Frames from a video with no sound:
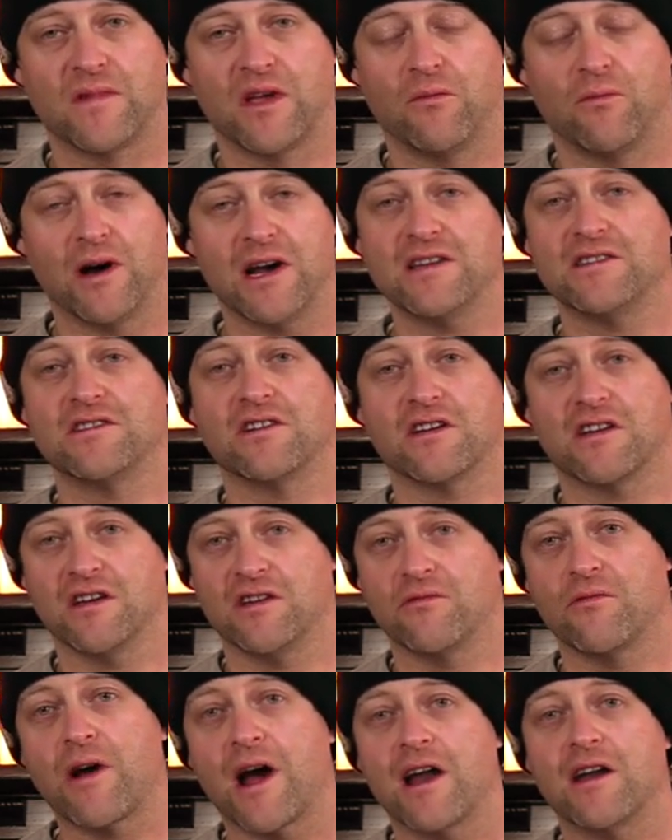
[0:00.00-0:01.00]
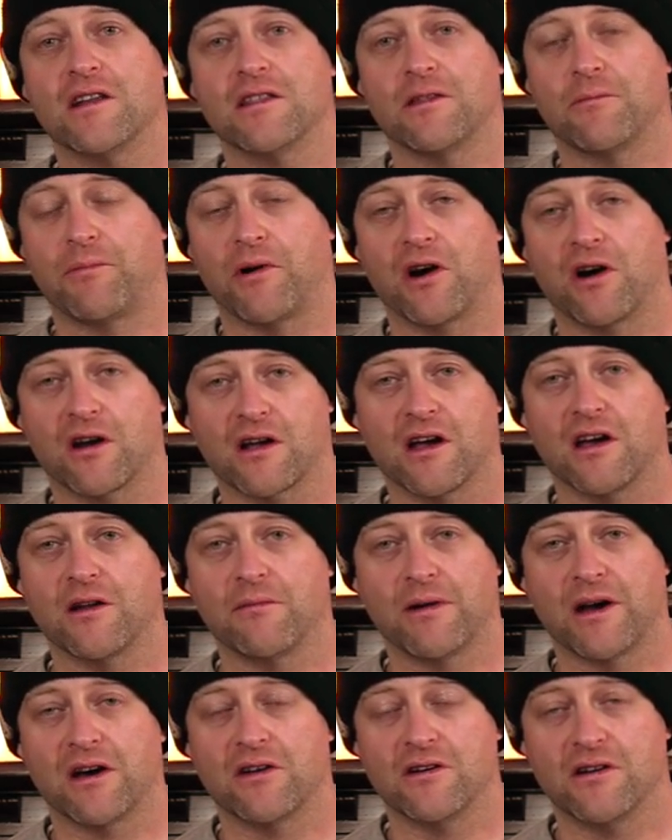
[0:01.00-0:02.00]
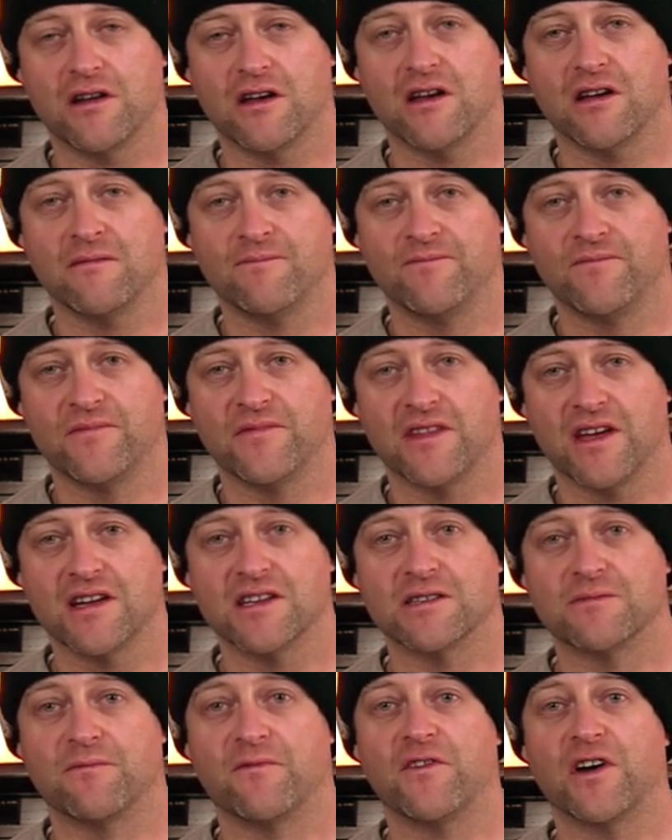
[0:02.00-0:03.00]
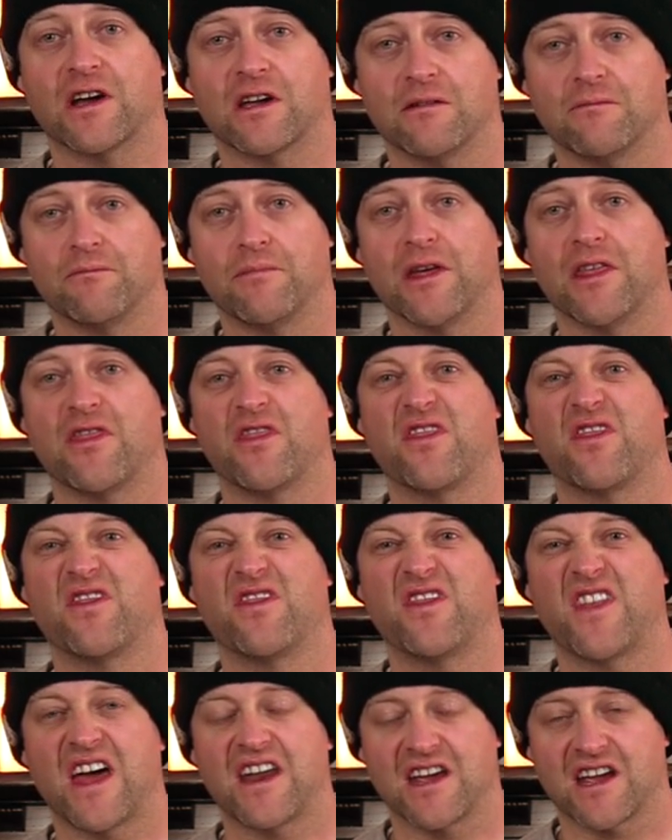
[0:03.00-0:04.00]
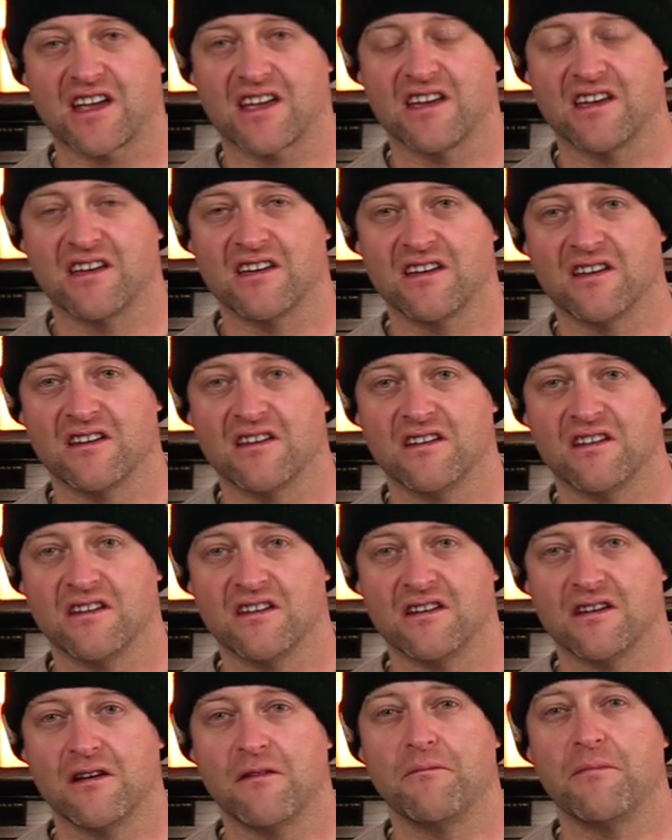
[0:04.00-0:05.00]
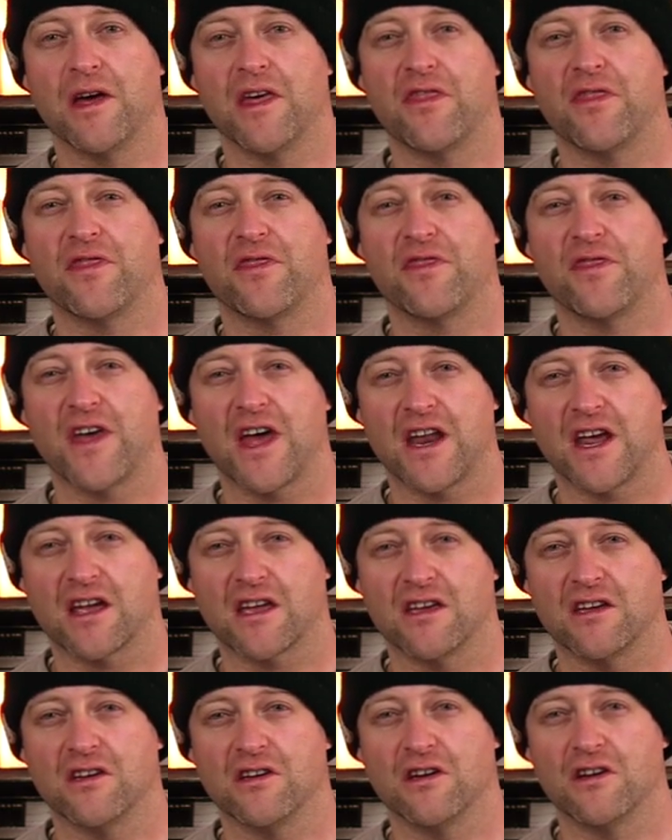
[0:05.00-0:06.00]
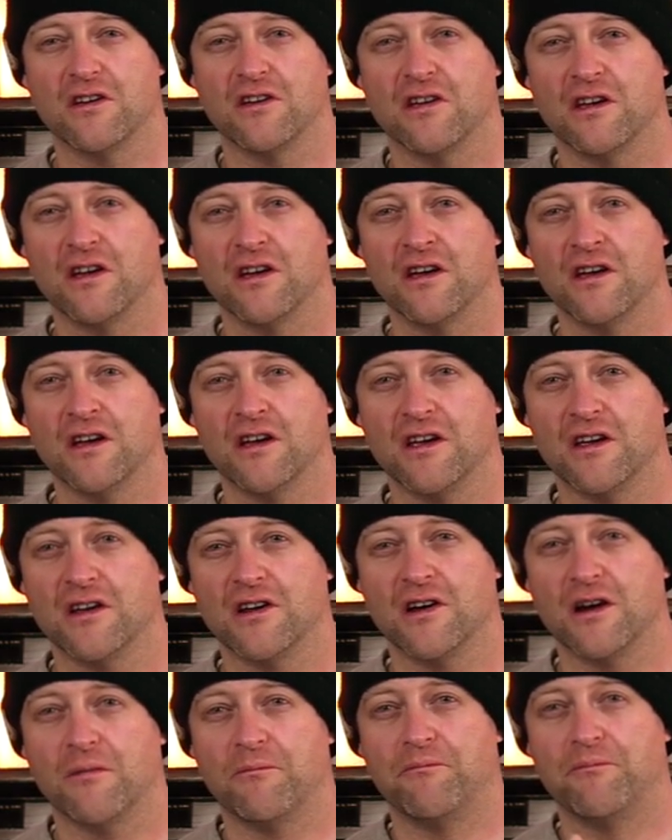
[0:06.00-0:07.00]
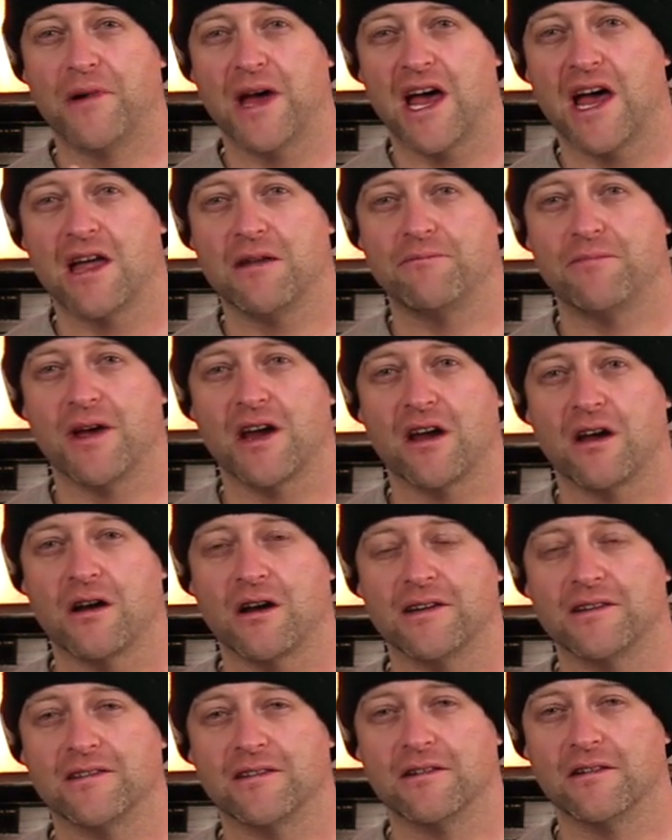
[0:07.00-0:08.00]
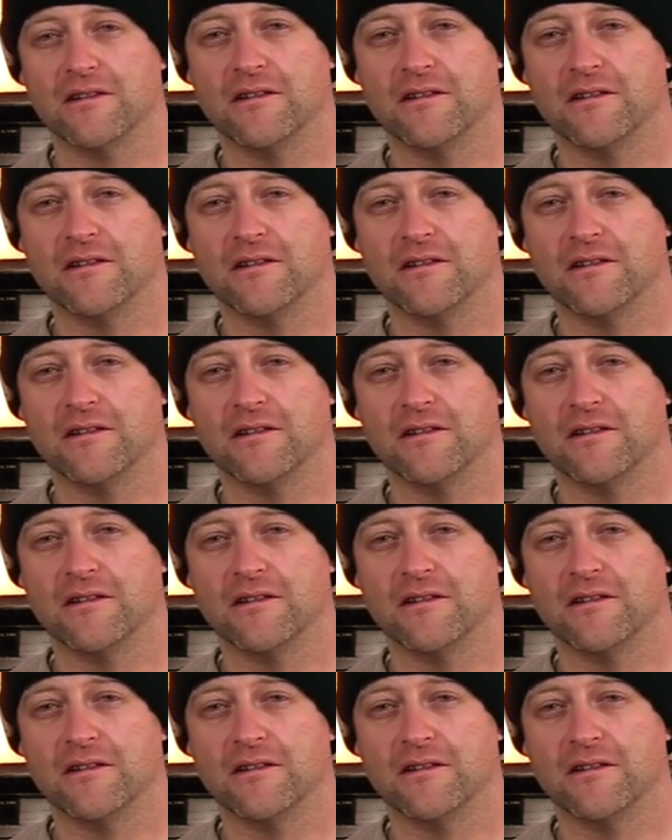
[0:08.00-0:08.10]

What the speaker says: Why is your kid riding the park on a powder day? That is fucking pathetic. Pathetic. You're a bad parent.